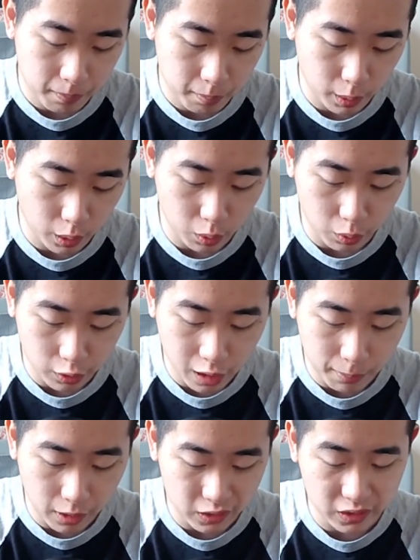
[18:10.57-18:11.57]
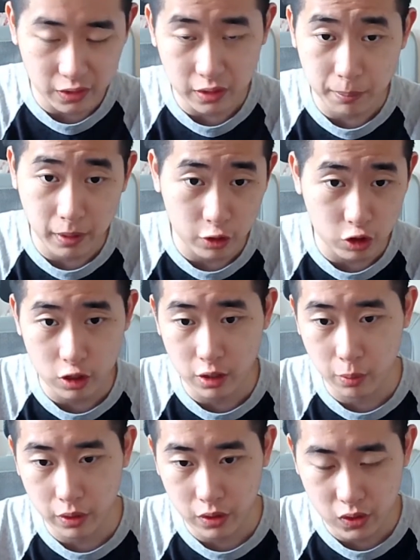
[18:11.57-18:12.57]
my whole thought process and my journey
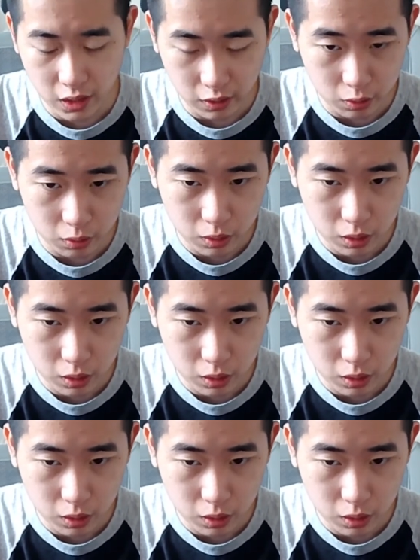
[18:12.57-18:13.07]
with Seiko.